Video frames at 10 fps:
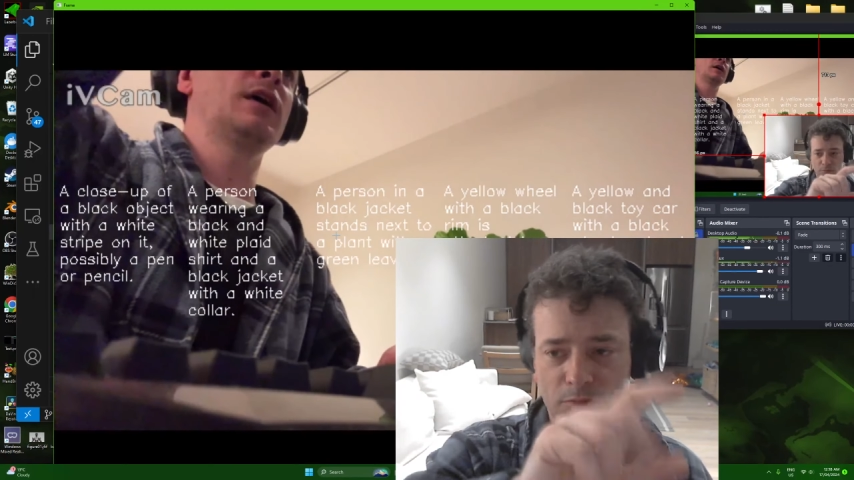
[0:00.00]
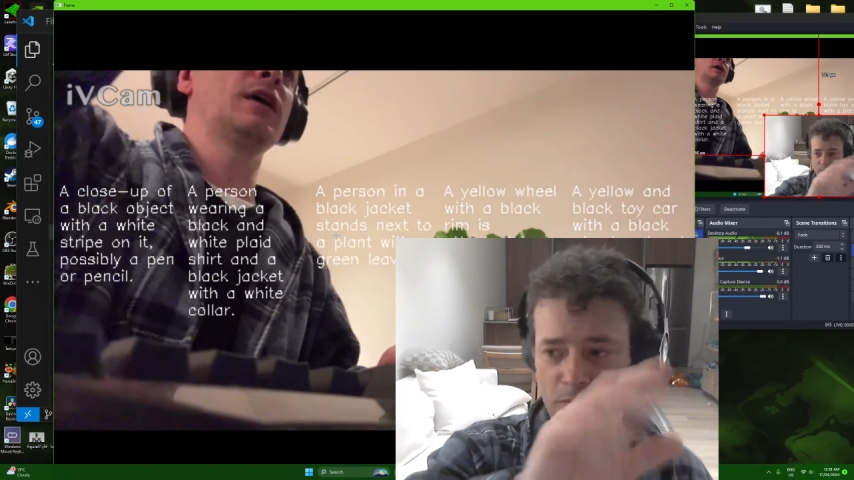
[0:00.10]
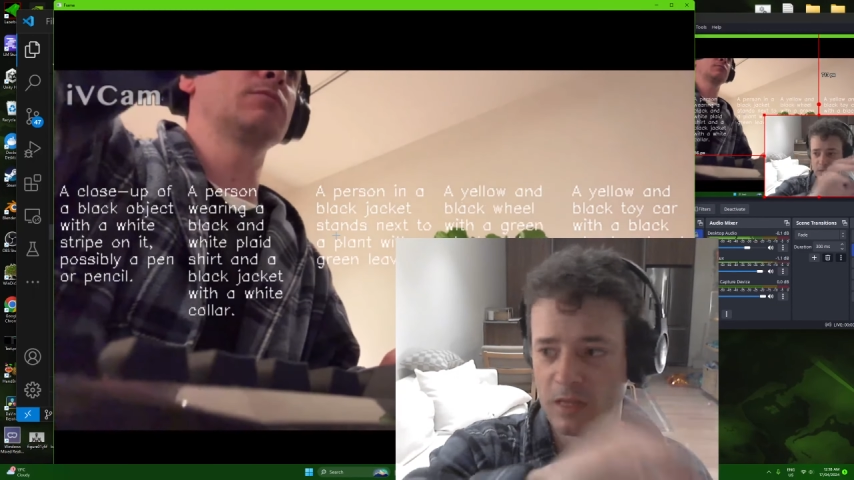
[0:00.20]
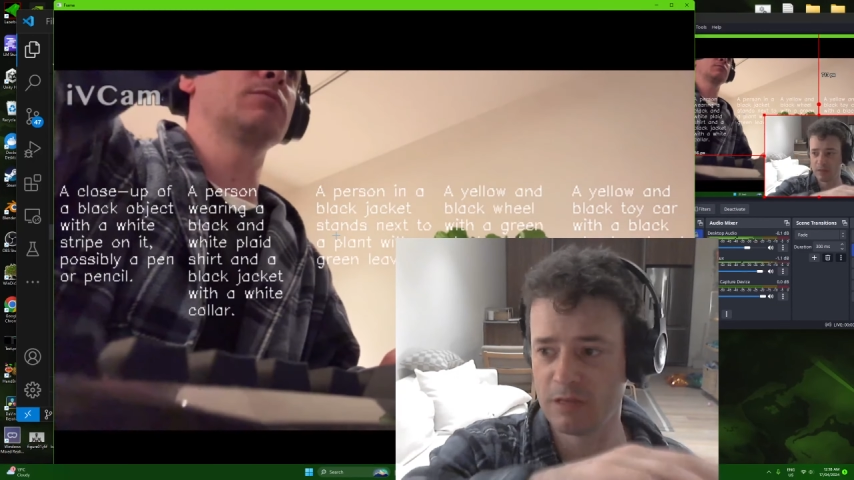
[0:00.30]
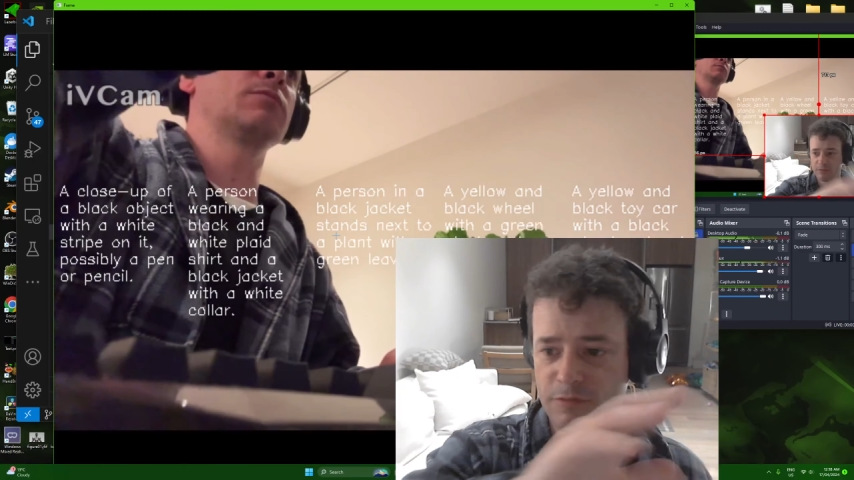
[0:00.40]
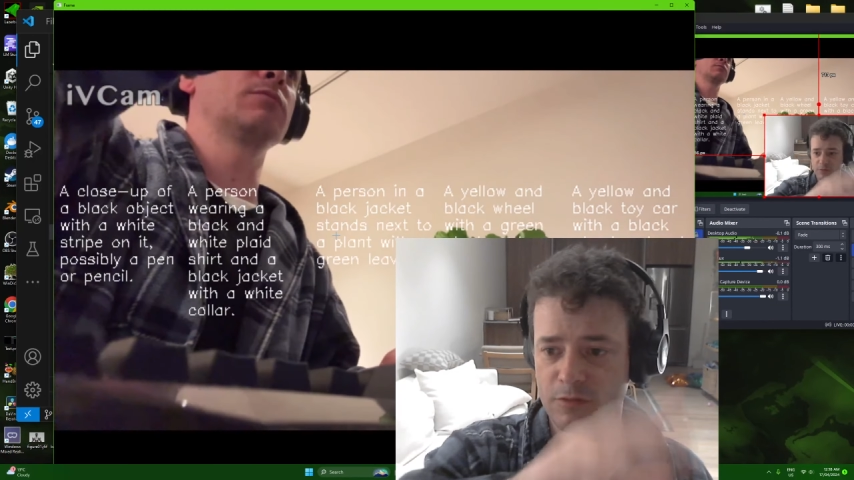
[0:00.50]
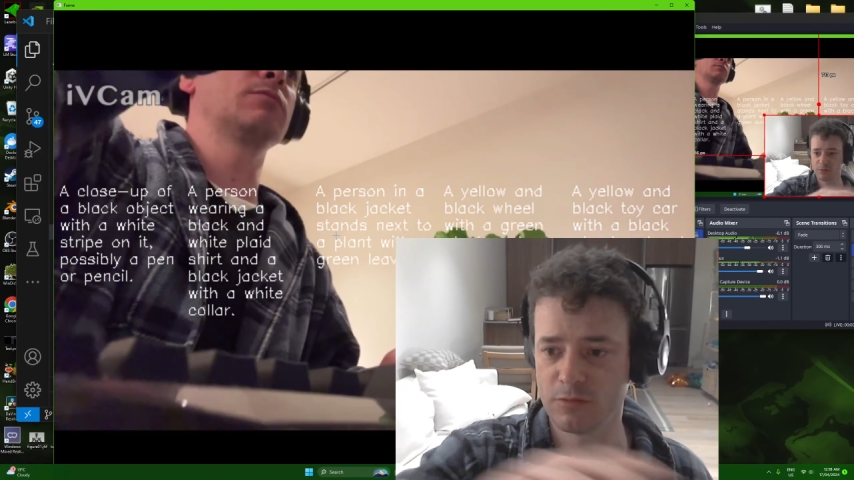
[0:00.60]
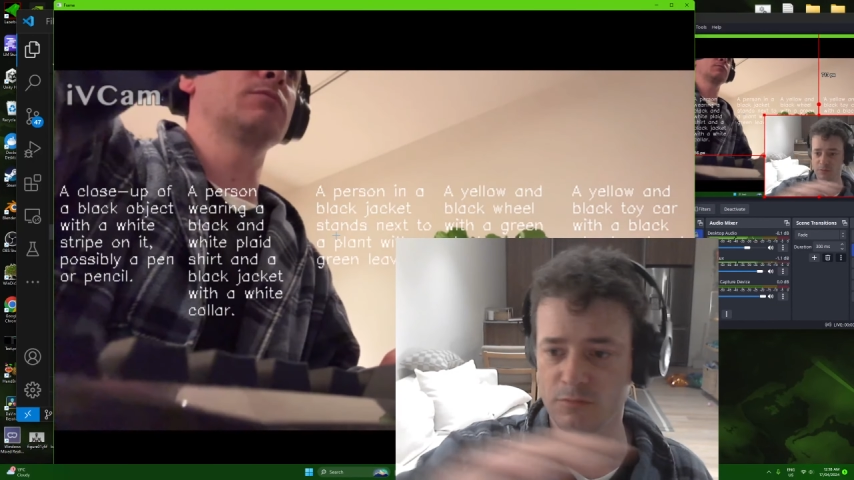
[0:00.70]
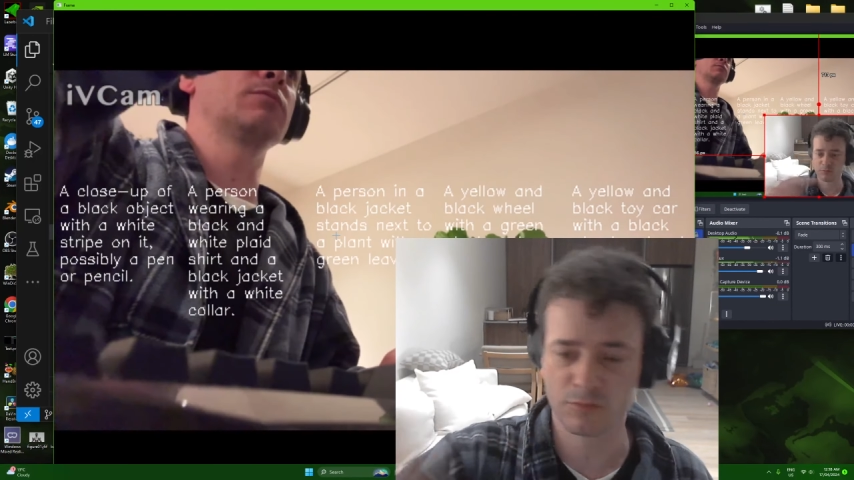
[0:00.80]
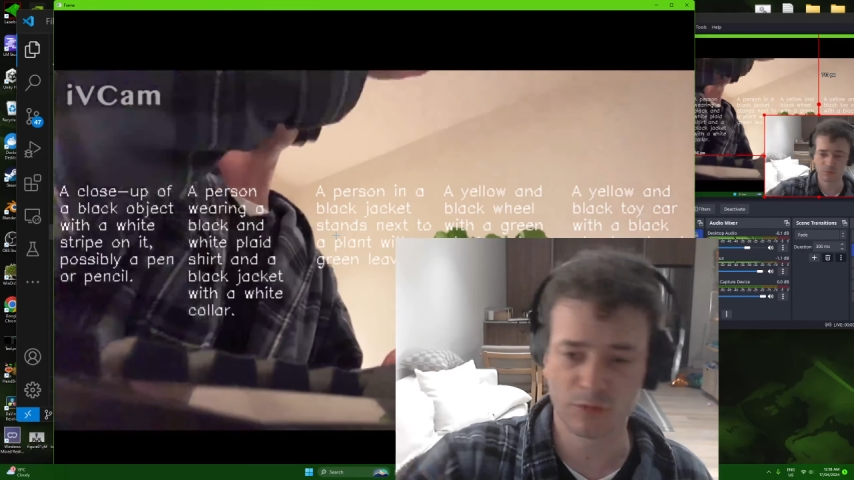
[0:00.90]
left
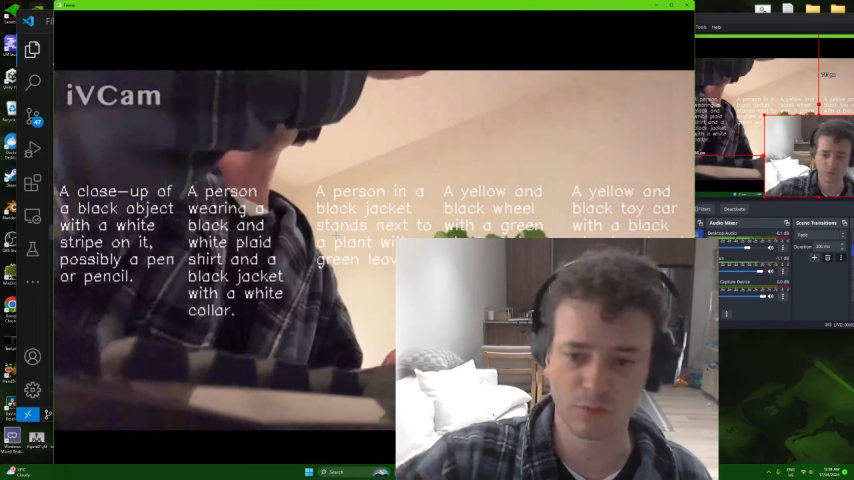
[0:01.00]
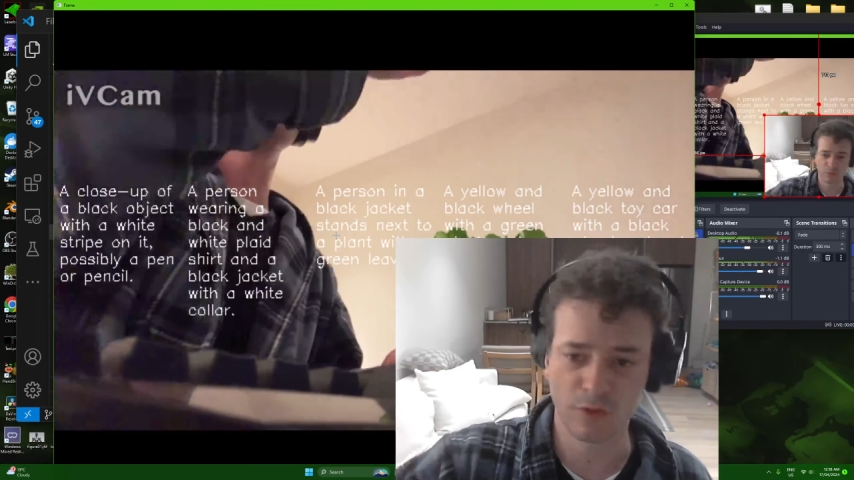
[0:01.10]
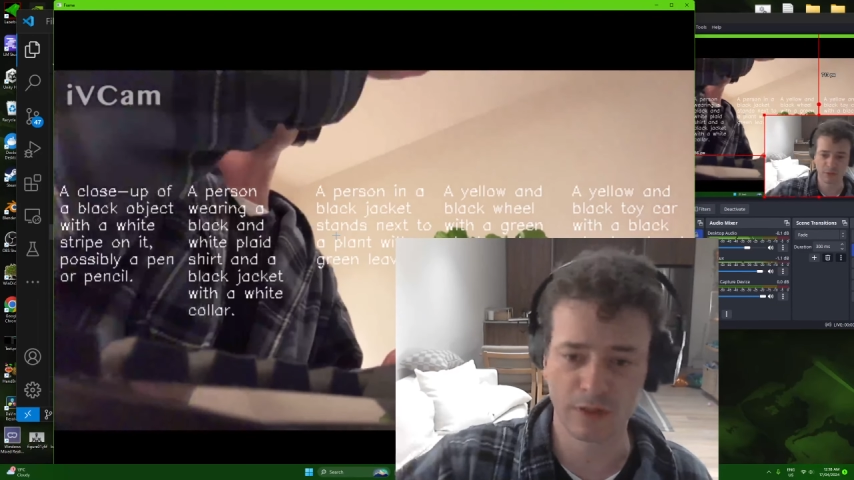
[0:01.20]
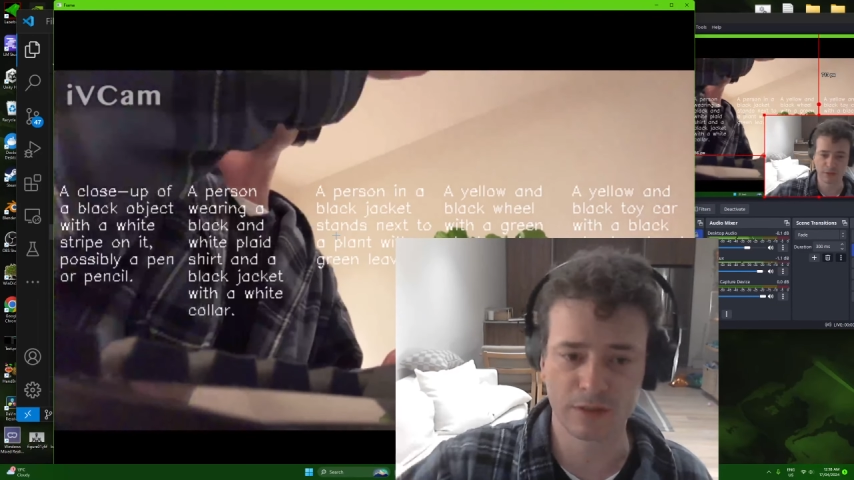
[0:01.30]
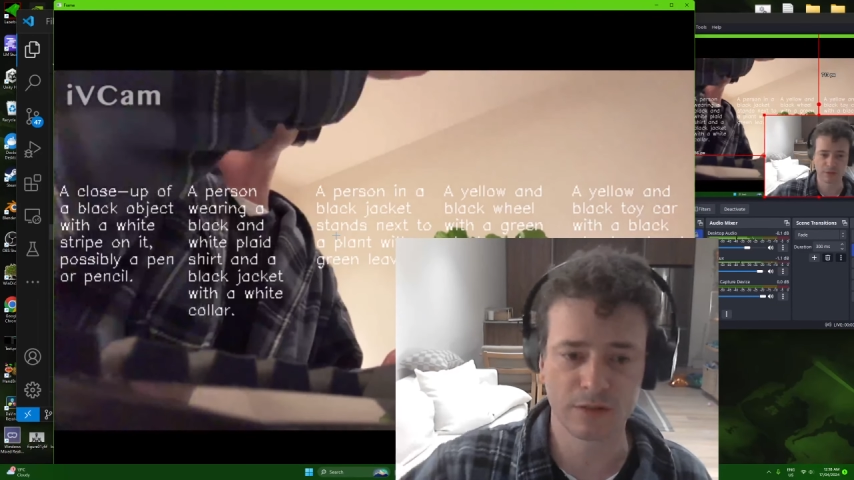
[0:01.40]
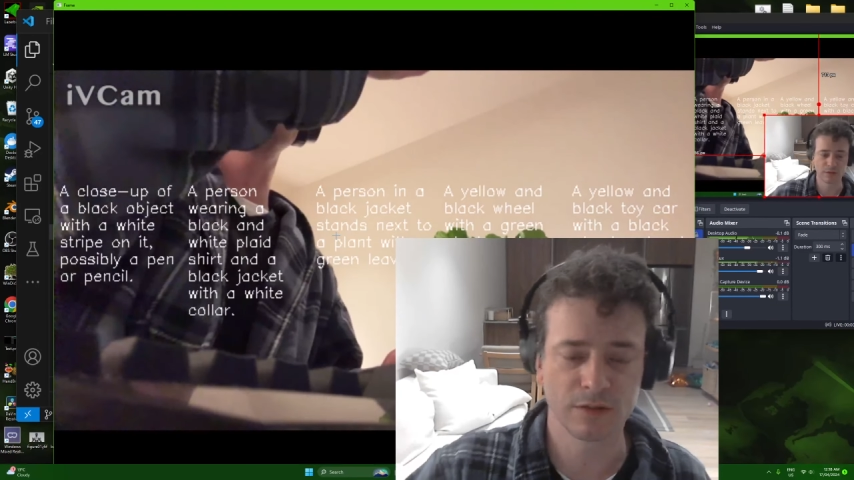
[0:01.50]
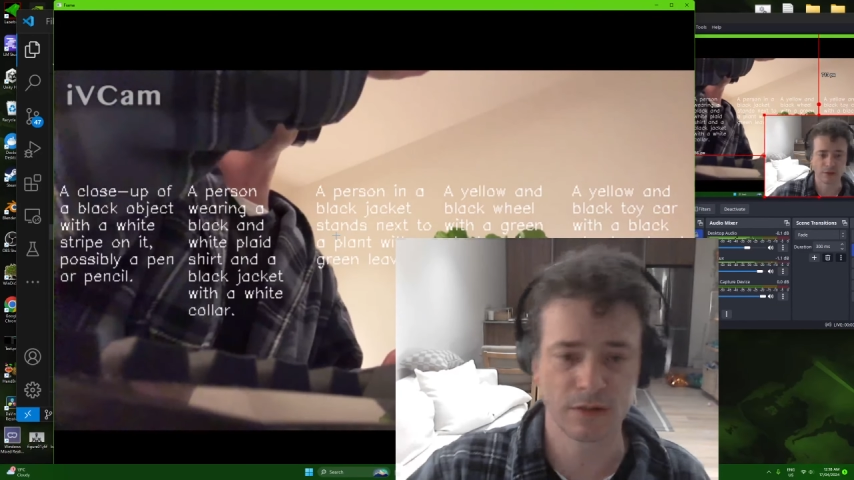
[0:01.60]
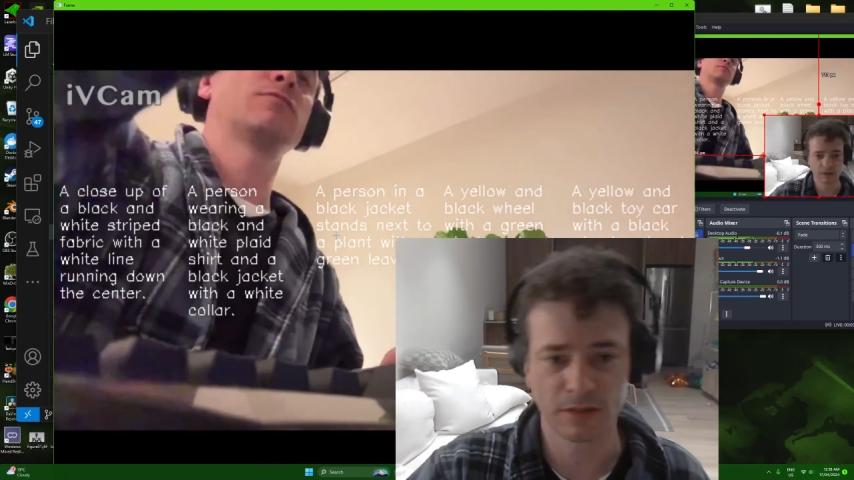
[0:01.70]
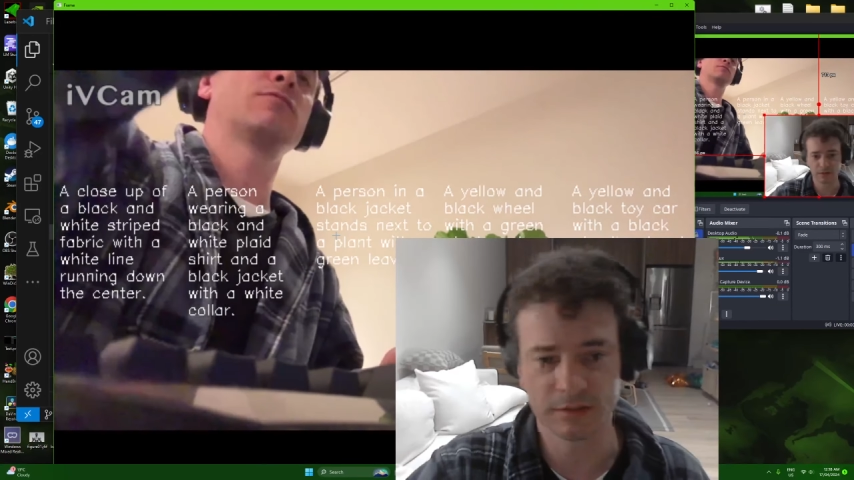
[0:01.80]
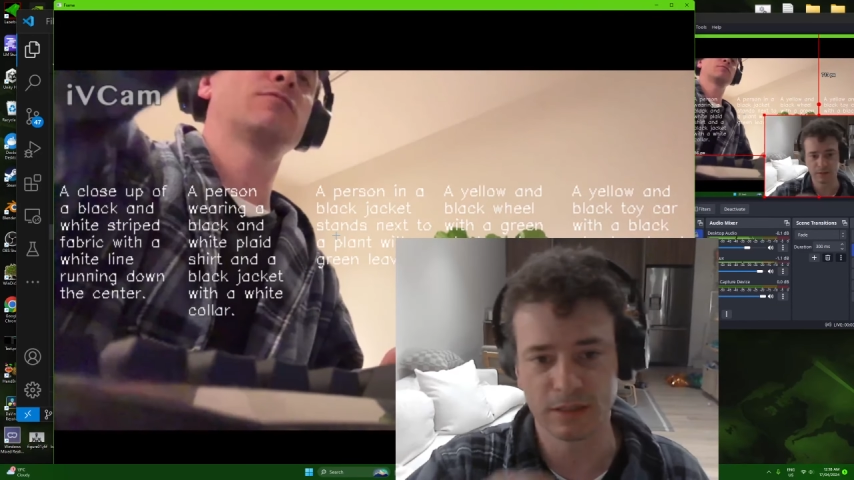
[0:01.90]
to right
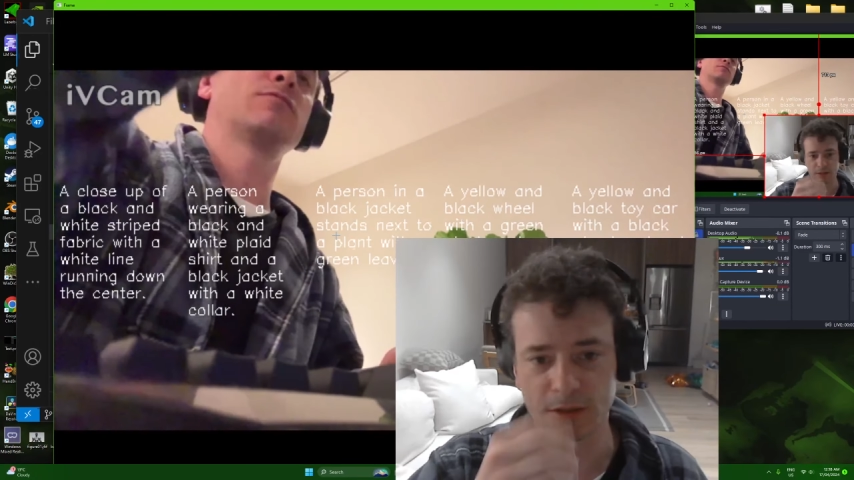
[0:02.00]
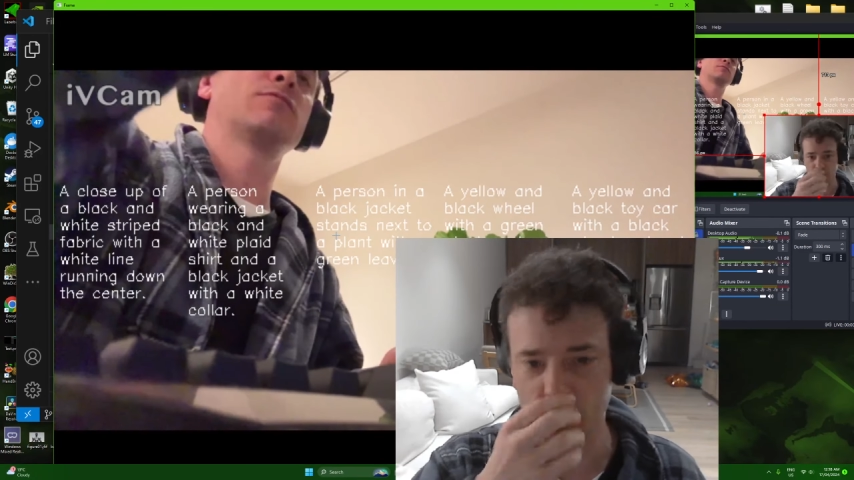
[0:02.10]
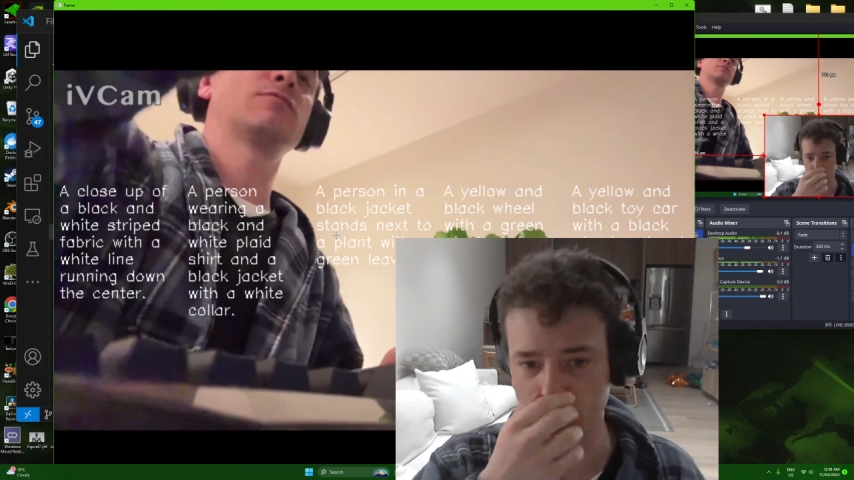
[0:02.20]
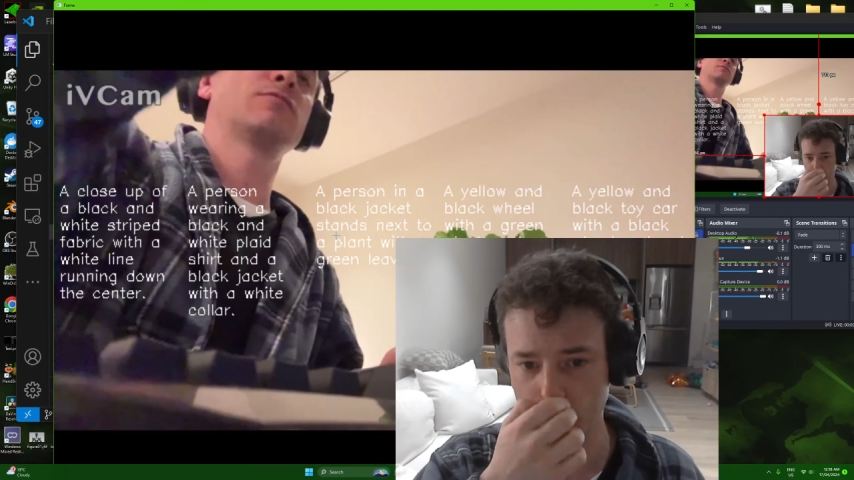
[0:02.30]
and center.